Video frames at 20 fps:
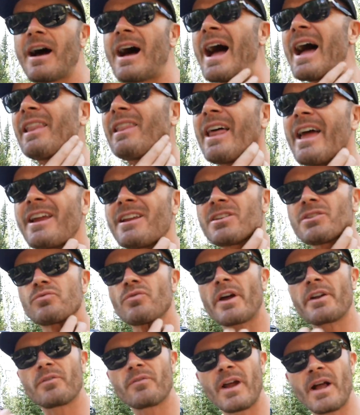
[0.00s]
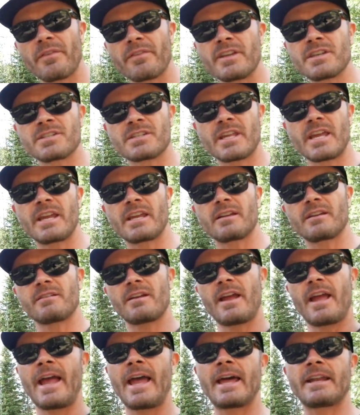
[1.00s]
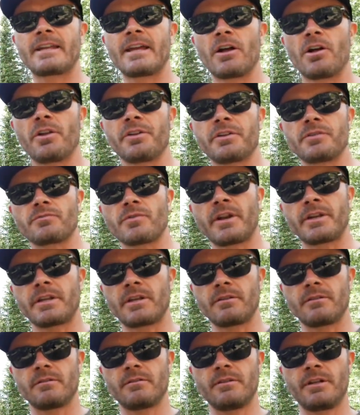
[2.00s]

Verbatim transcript: I like to run around this thing handheld and run it,